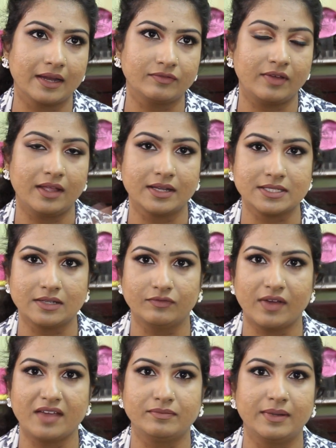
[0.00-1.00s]
get fairness in
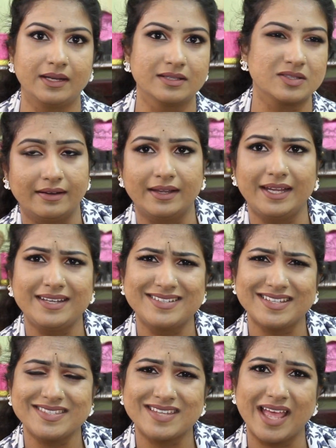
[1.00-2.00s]
five minutes, and it
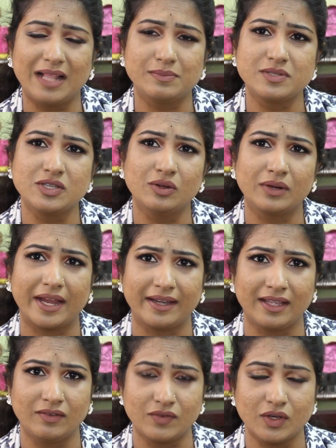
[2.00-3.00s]
just helps you getting